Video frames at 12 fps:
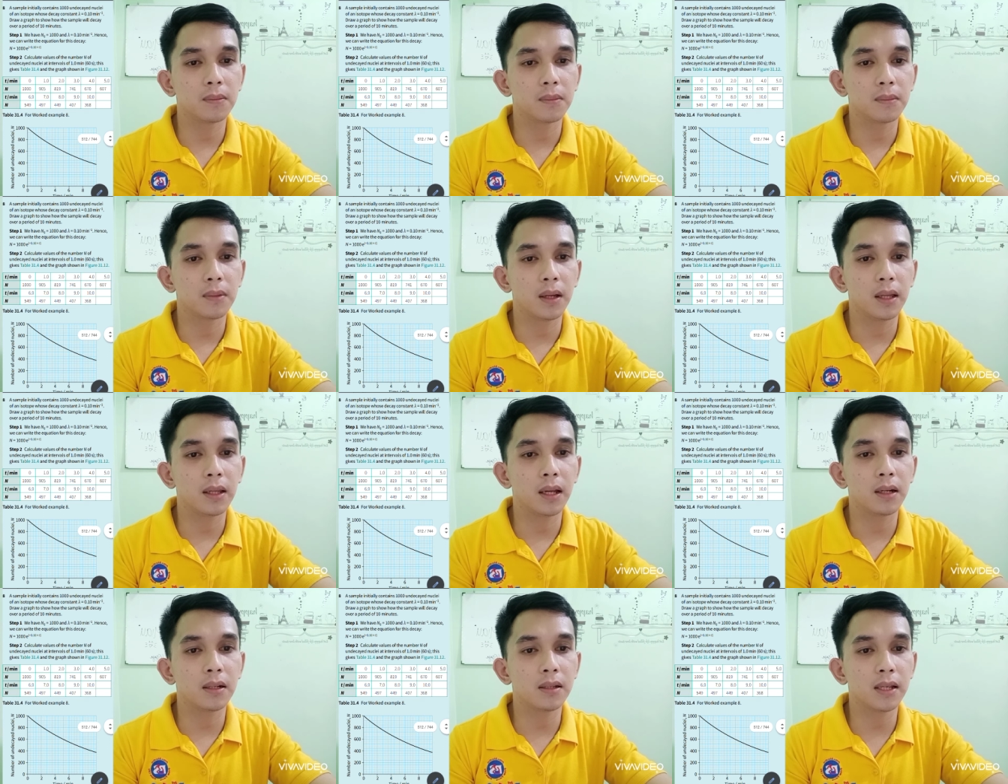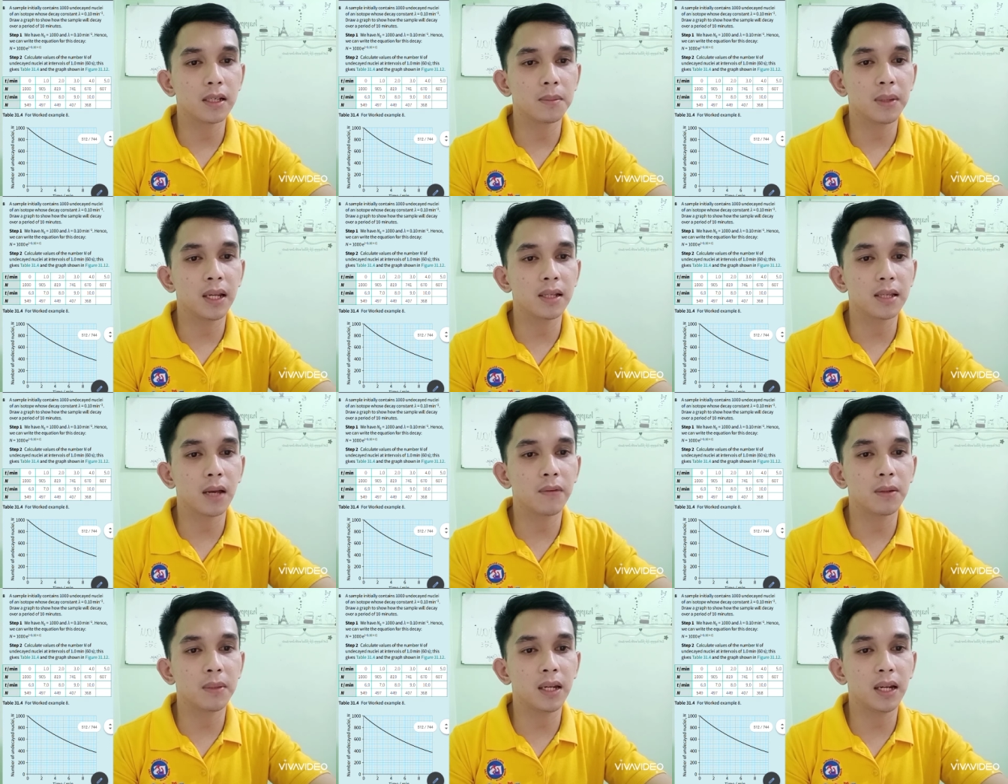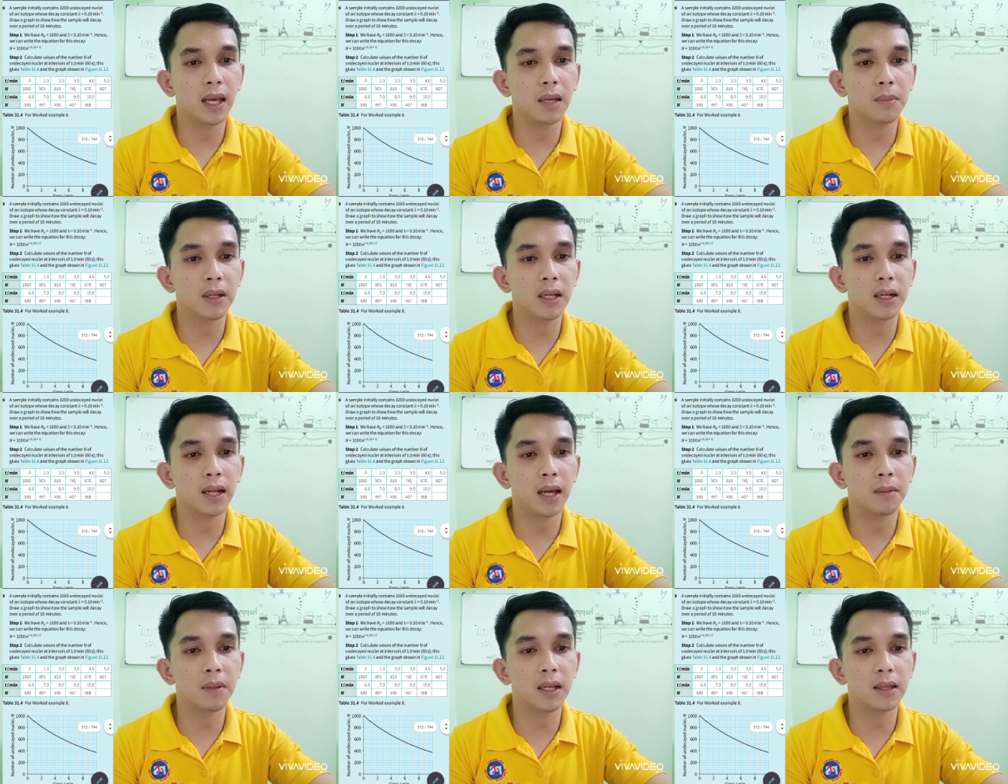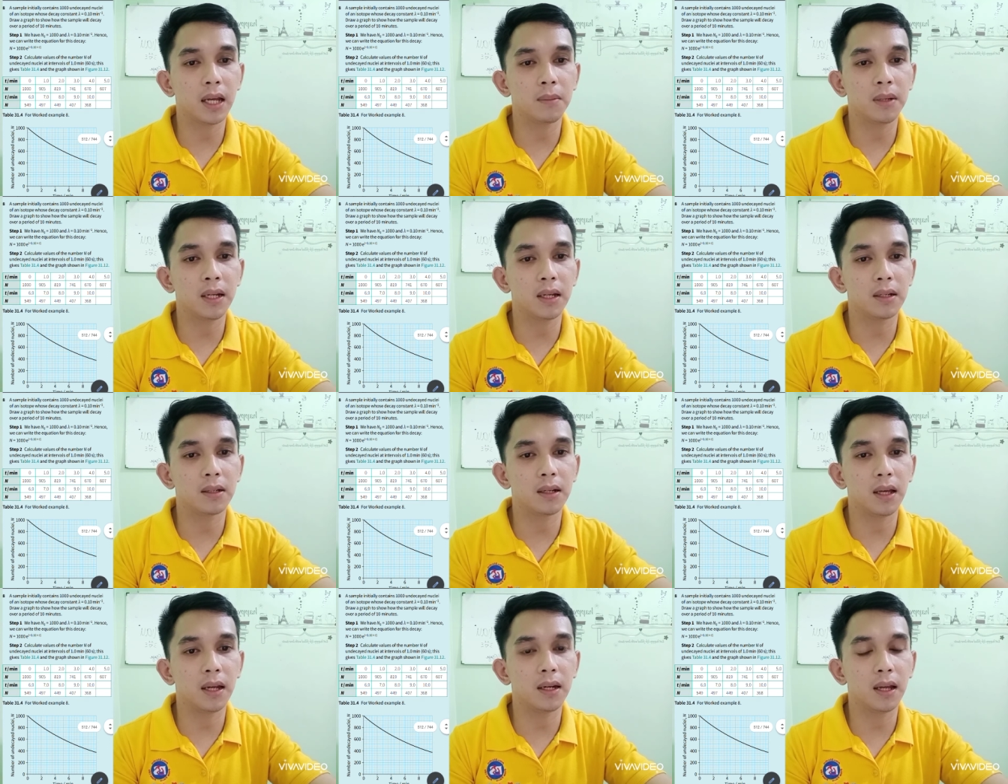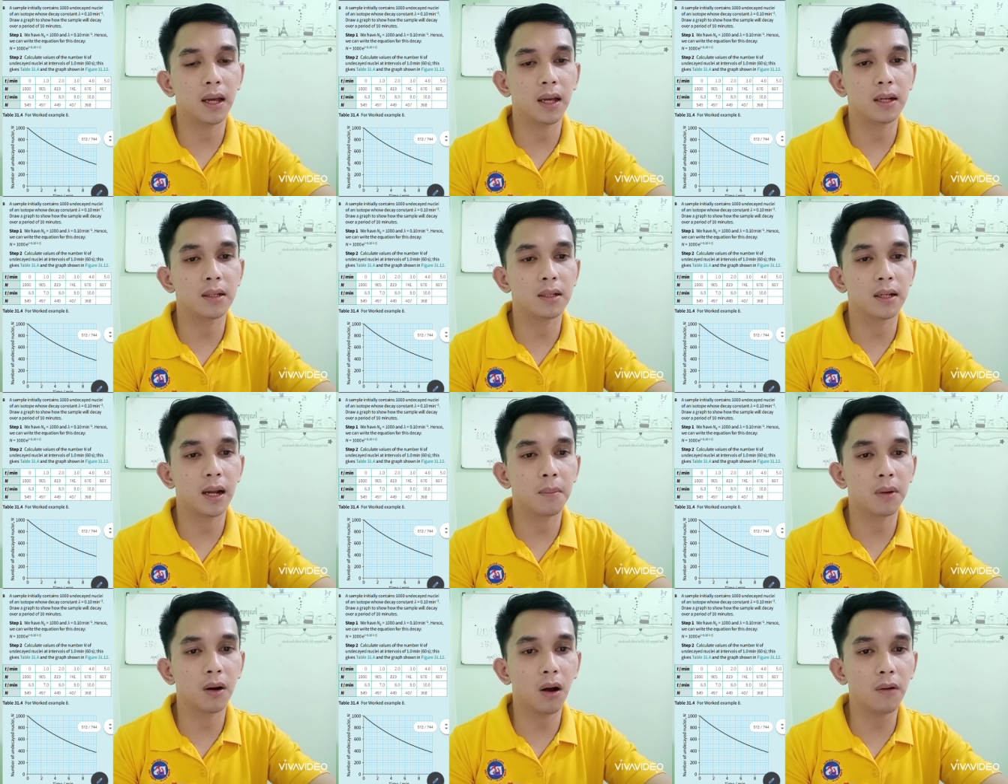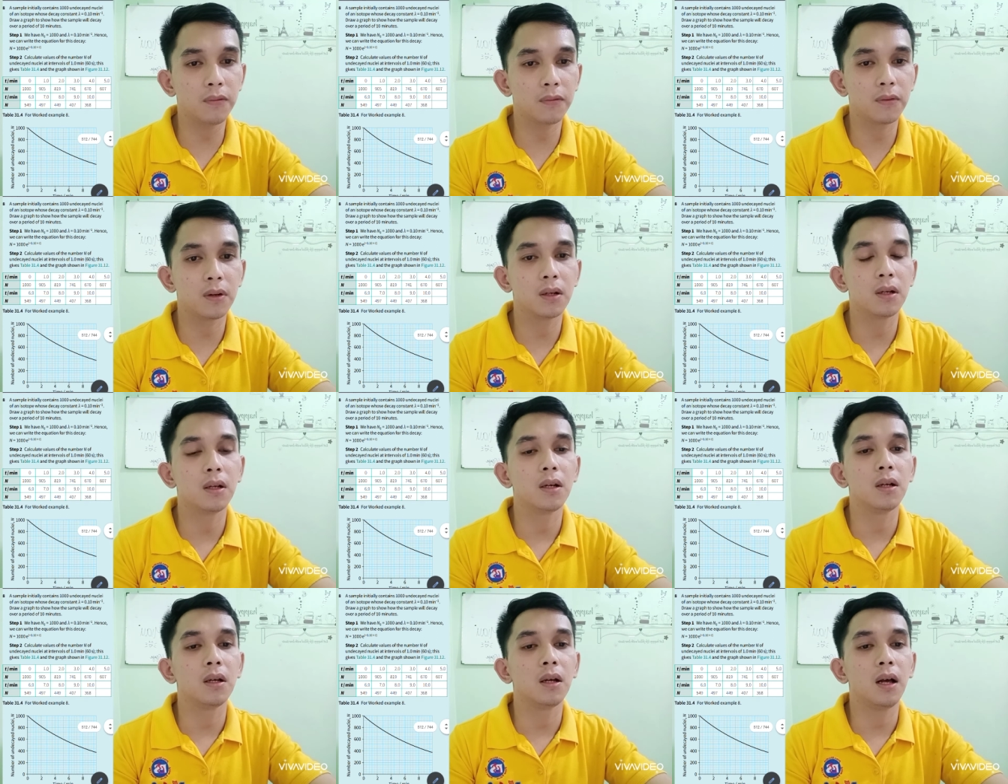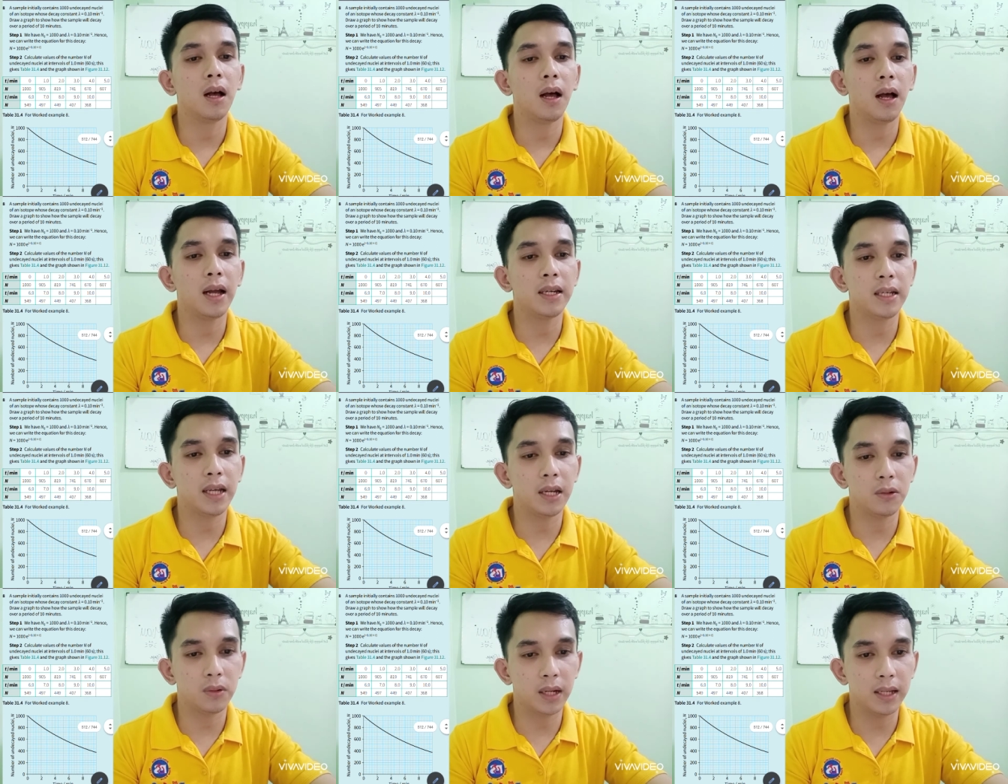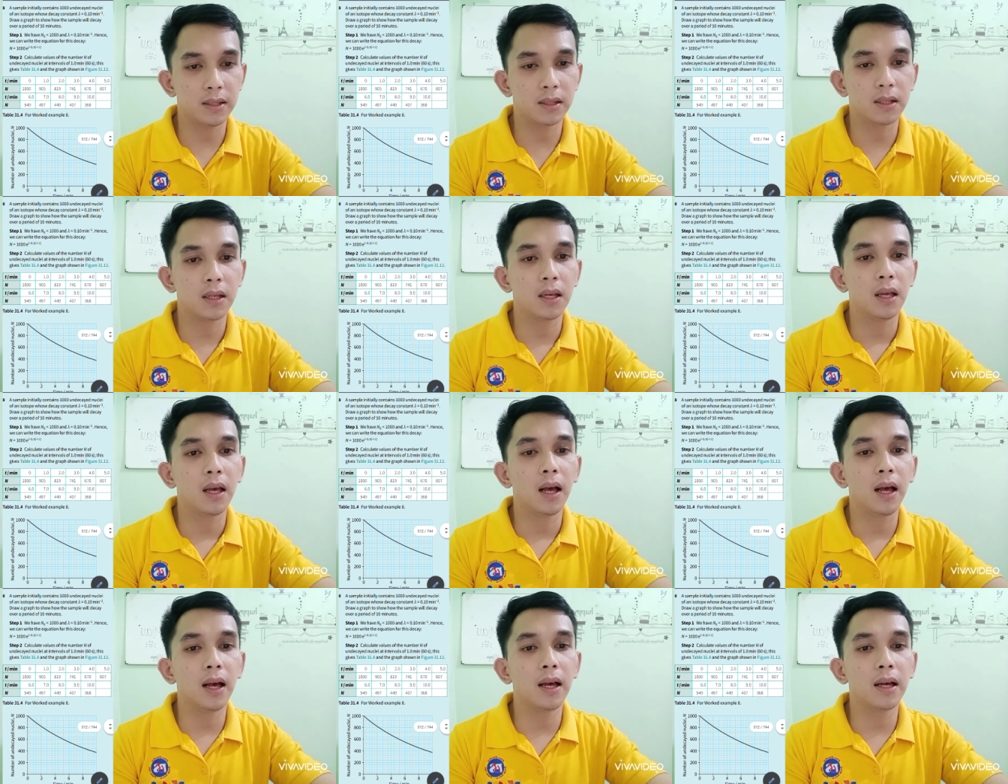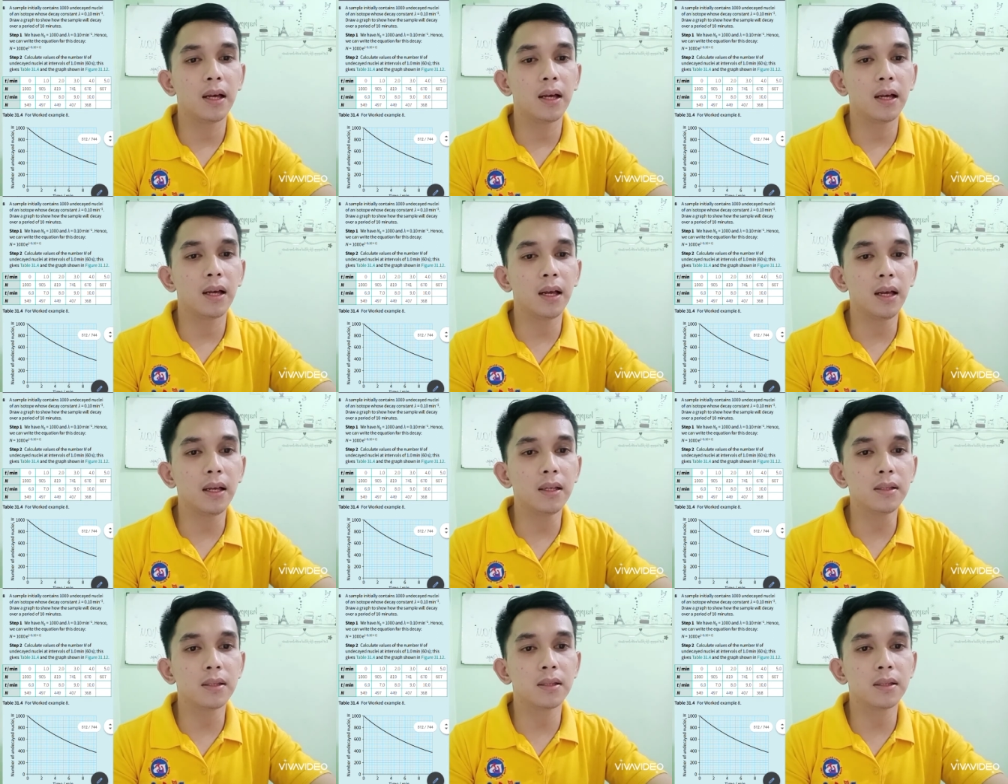And then 6 minutes, 7 minutes, 8 minutes, 9 minutes, 10 minutes. And then the number of undecayed nuclei. As